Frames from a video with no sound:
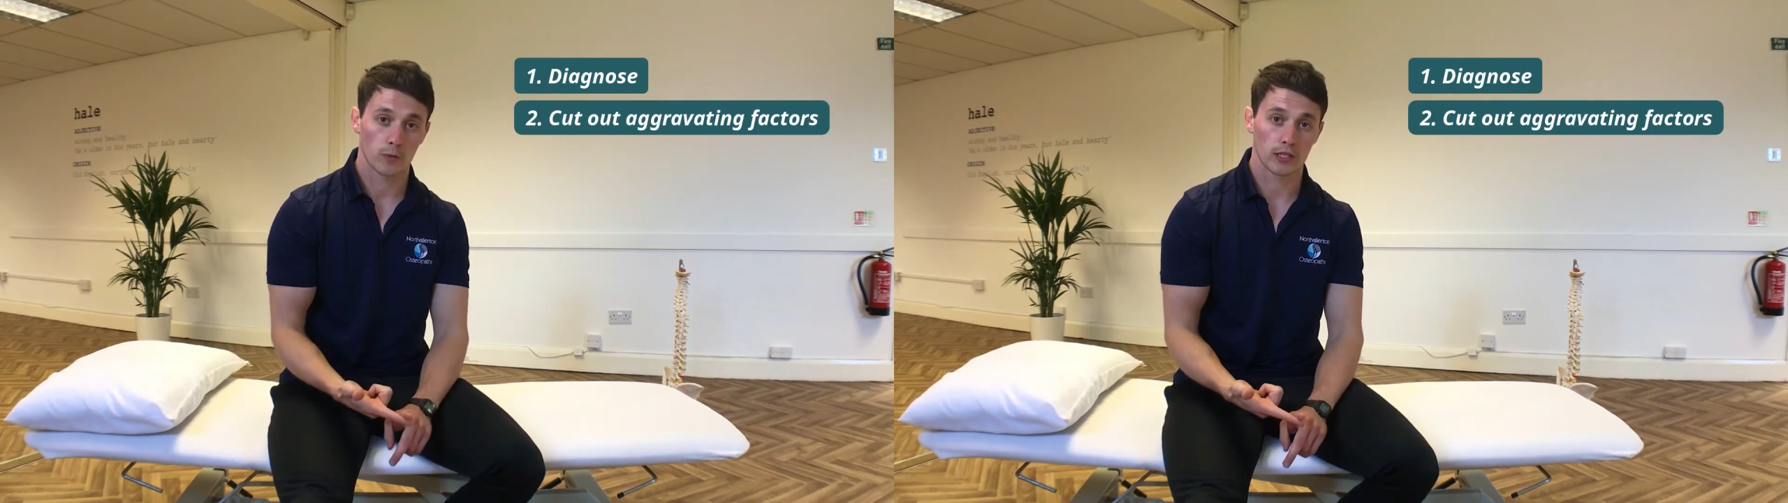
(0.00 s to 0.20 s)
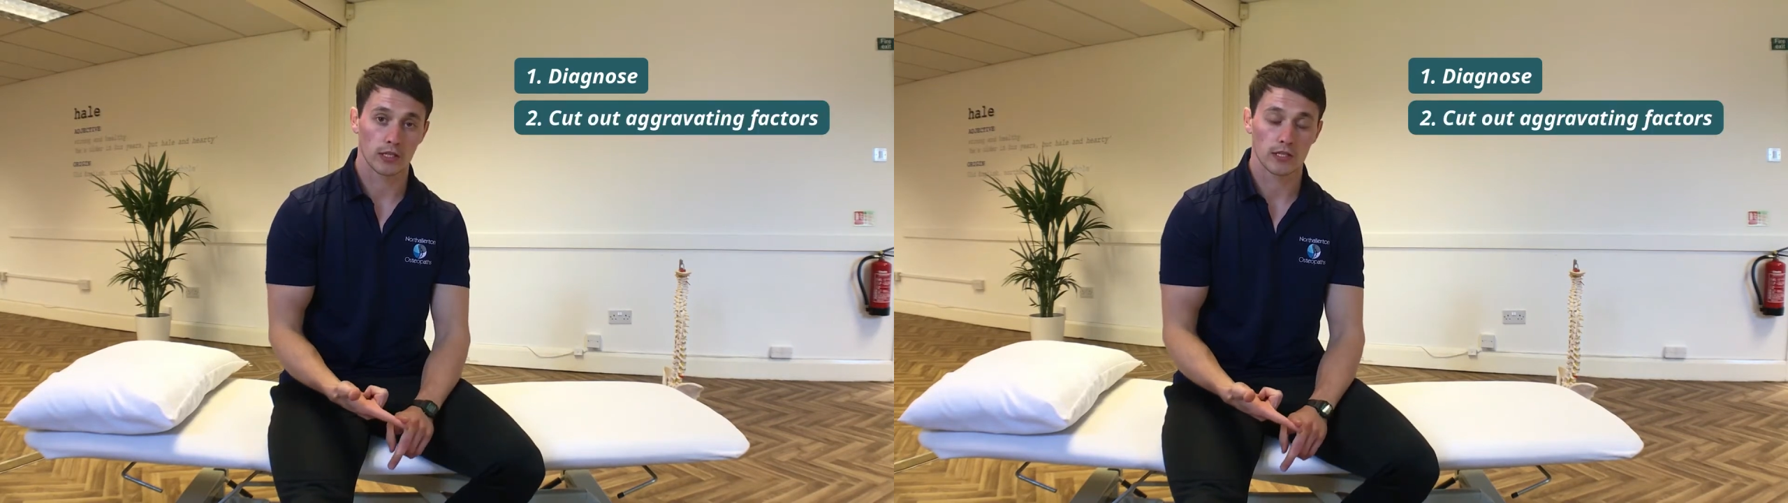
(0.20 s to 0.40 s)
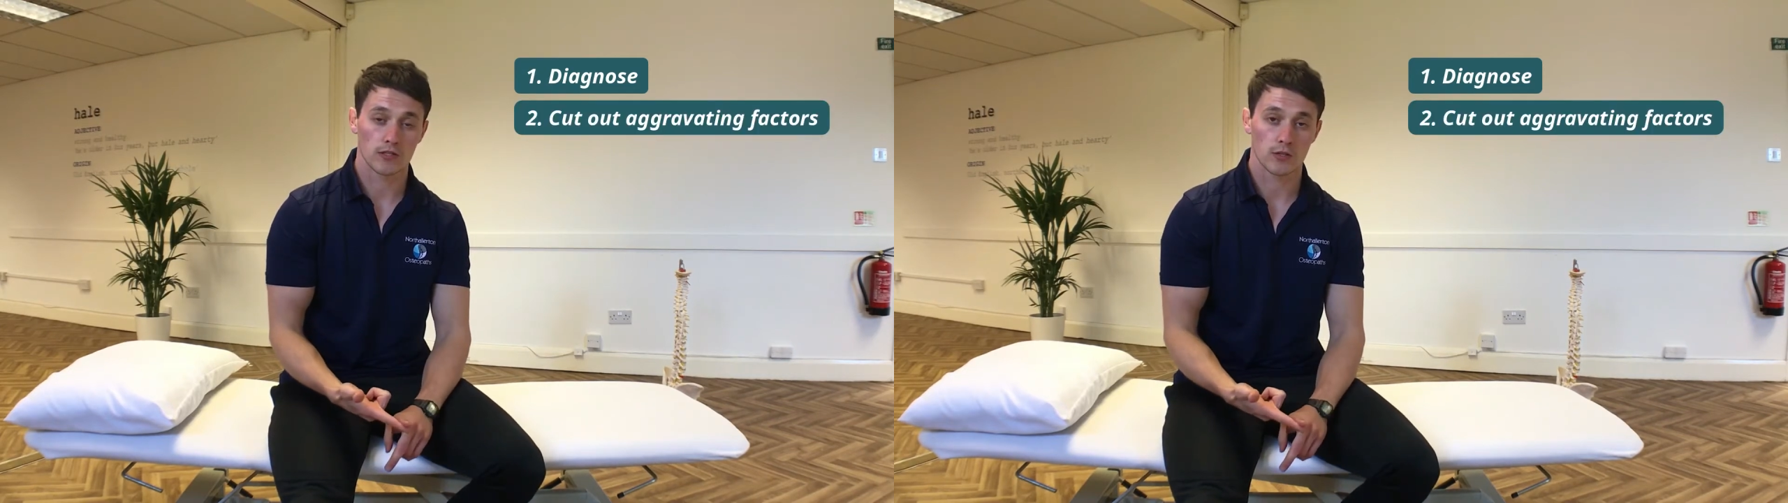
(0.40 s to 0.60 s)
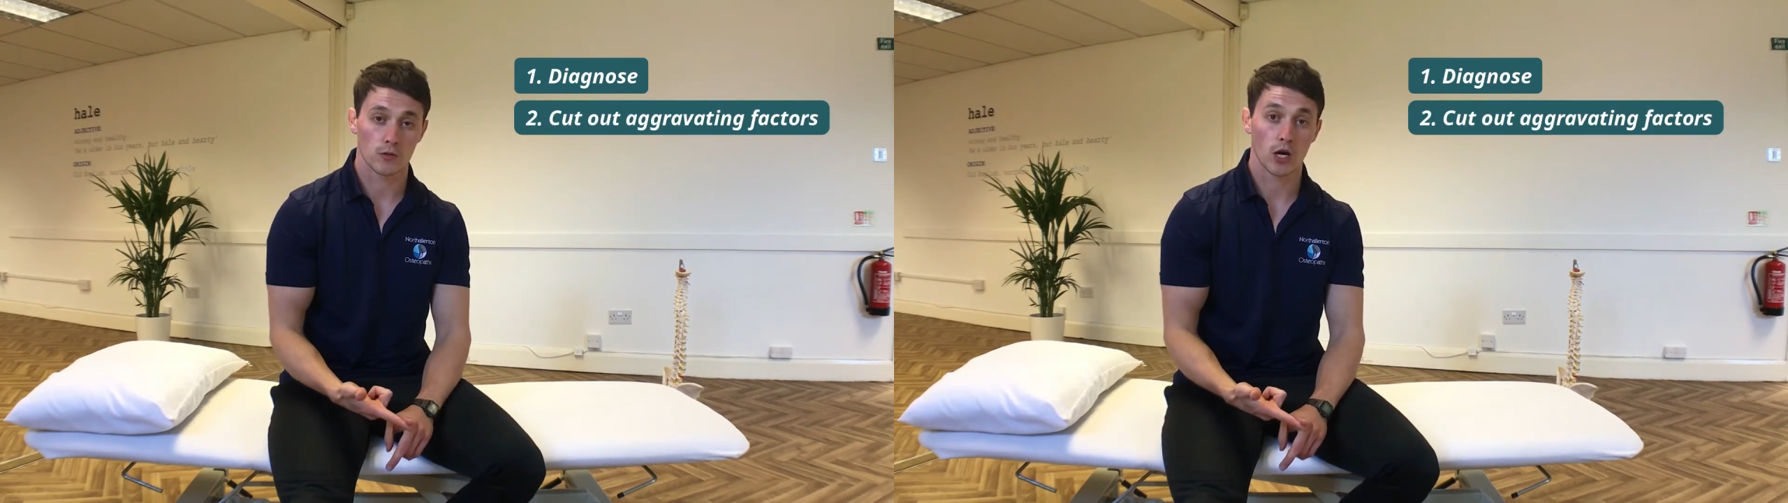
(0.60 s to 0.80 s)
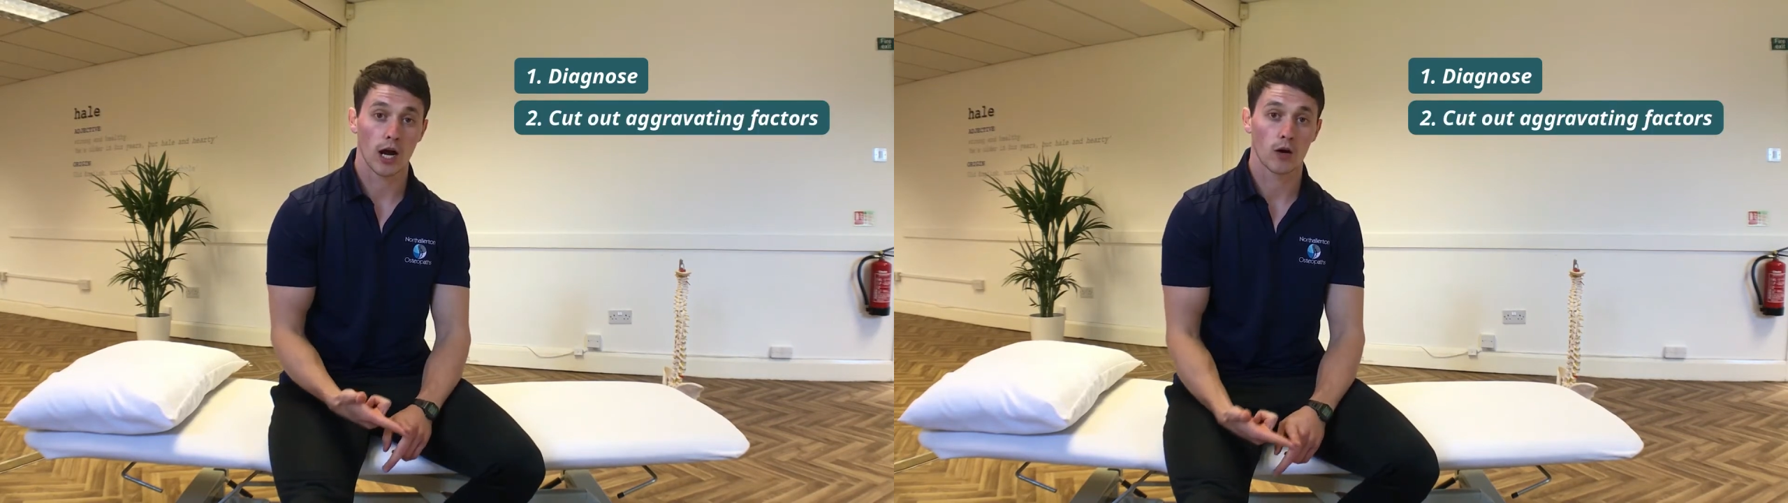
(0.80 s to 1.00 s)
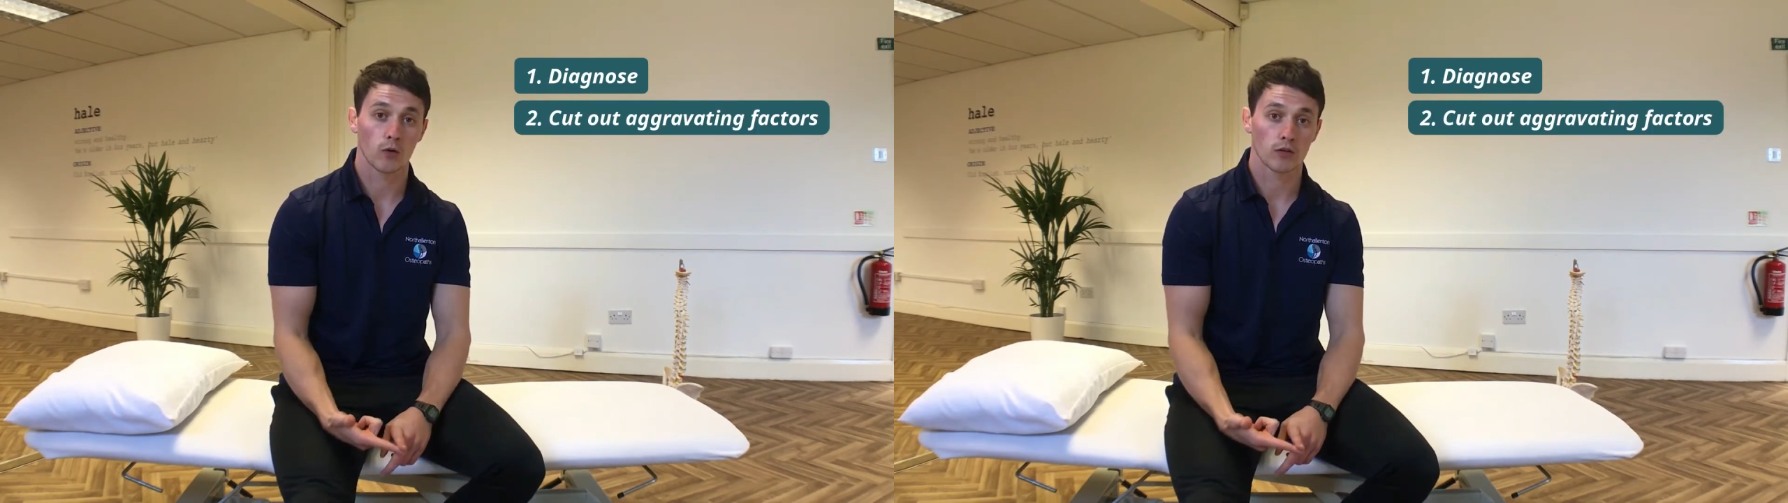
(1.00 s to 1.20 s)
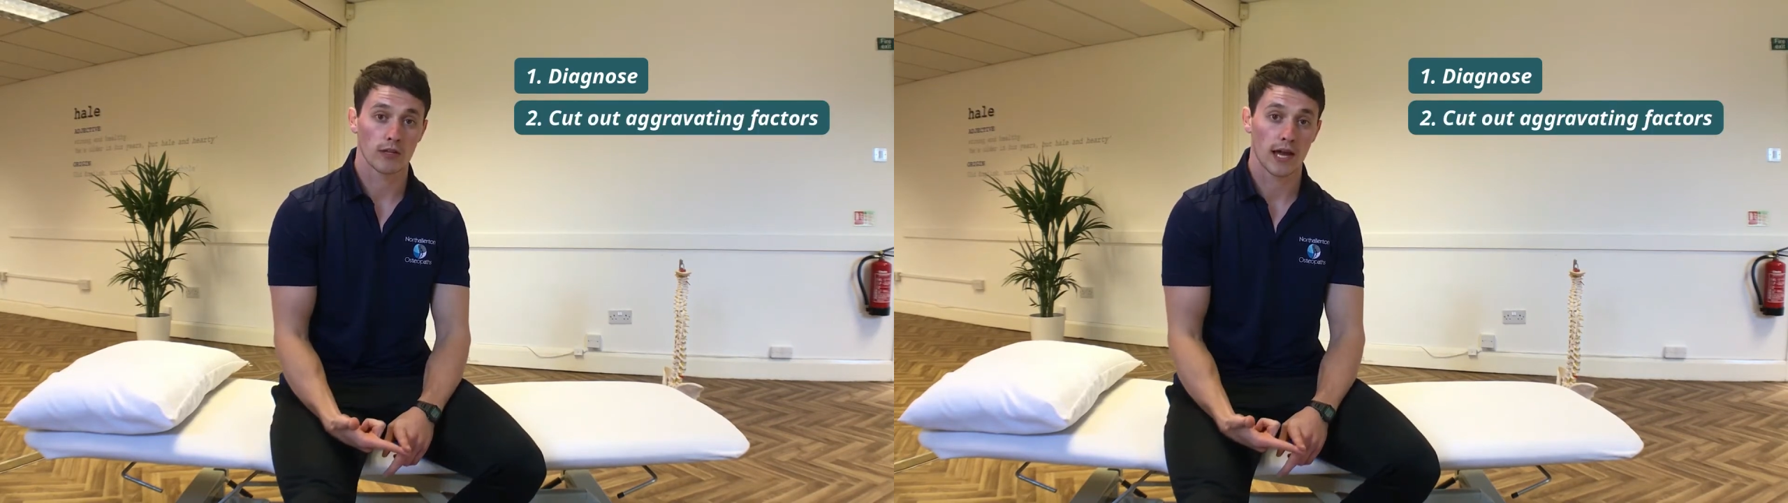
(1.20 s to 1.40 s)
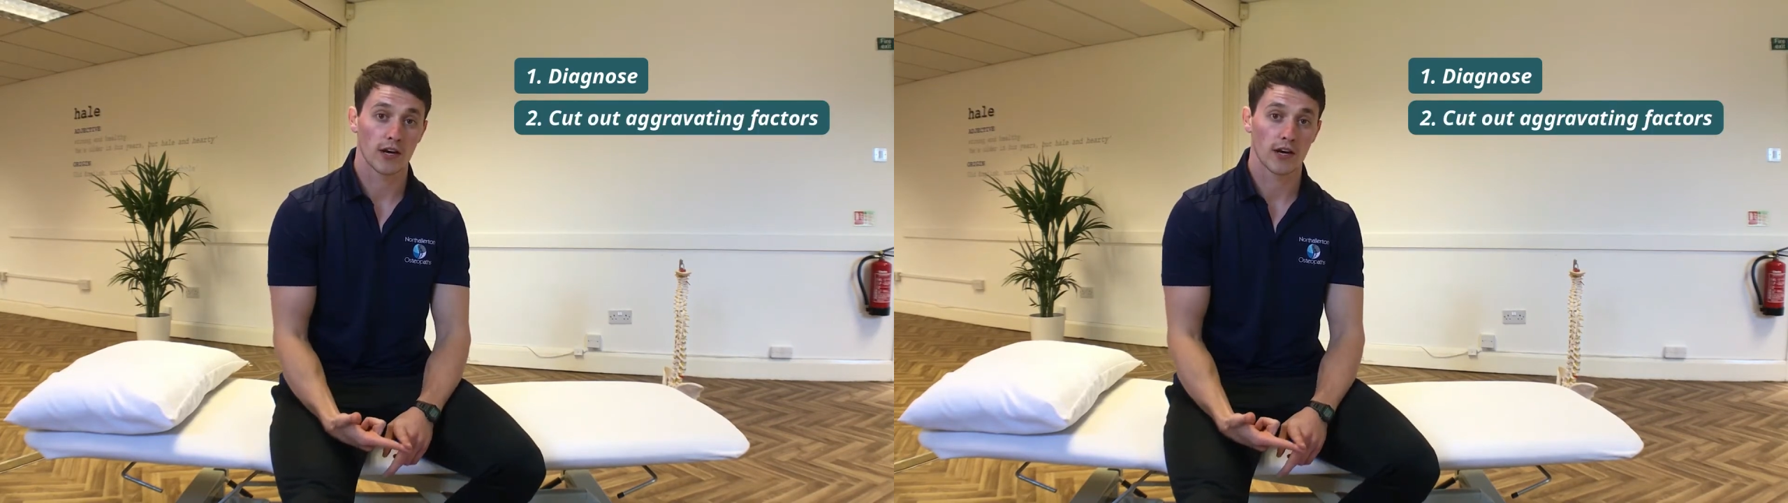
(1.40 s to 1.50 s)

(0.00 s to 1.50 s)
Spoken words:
we need to cut out the